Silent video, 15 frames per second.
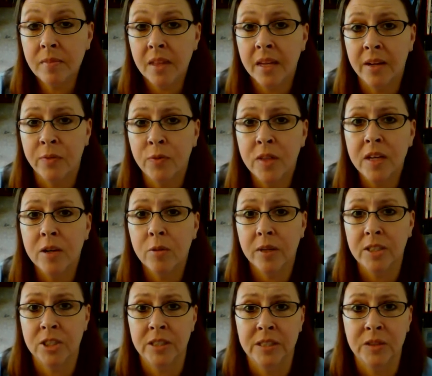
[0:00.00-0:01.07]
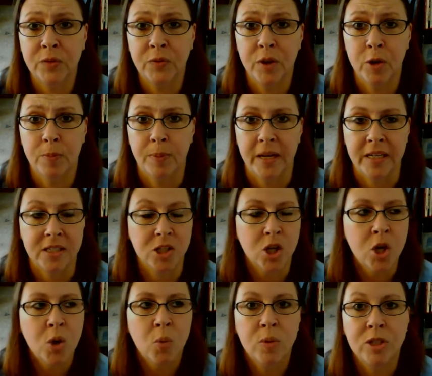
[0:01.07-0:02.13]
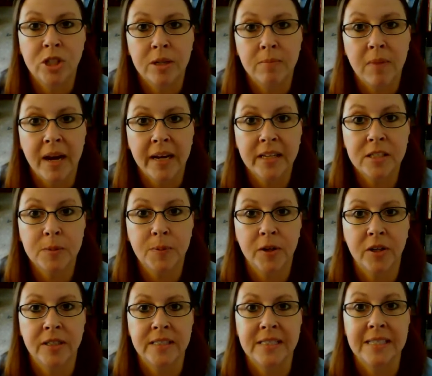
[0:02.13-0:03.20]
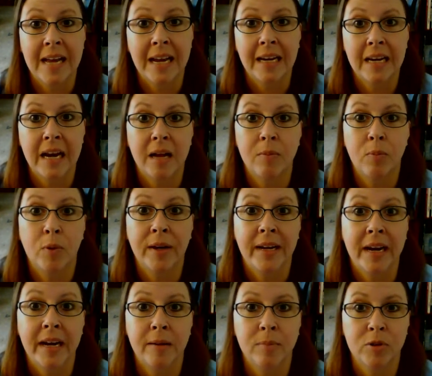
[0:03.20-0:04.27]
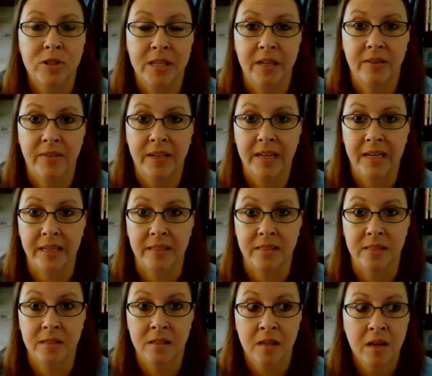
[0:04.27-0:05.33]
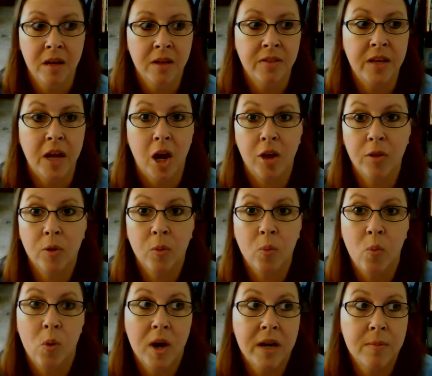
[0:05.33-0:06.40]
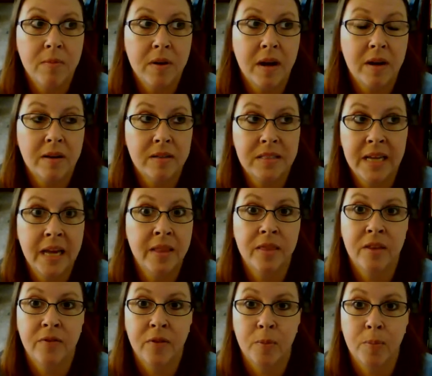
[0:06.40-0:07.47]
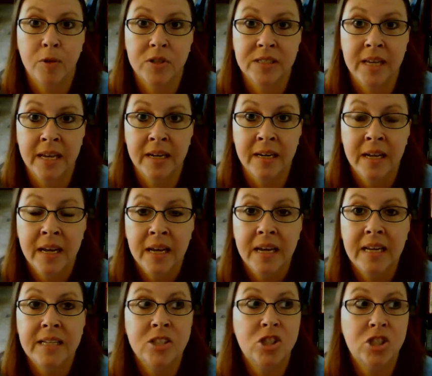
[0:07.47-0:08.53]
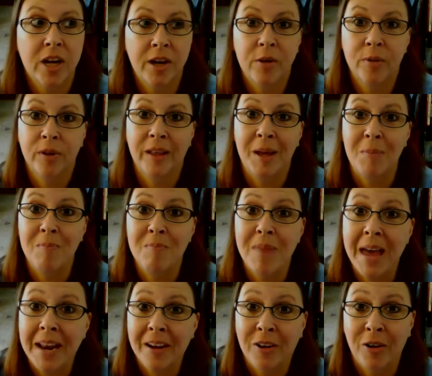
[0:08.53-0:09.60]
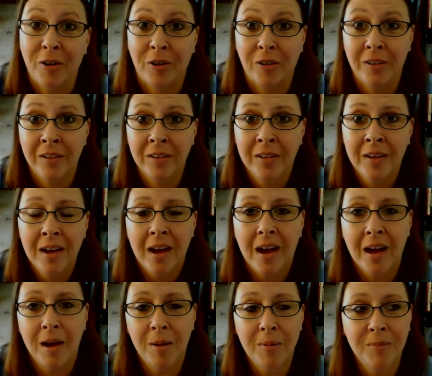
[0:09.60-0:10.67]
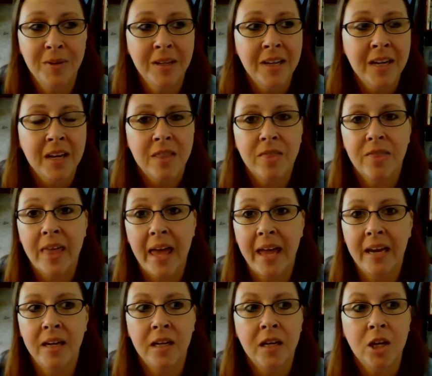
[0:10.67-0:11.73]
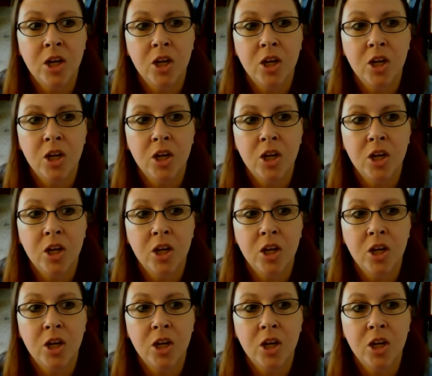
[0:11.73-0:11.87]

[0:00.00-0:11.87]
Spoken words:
If the aggression is fear-based, which in my experience 99.9% of it is, the other 0.1% is generally medical, then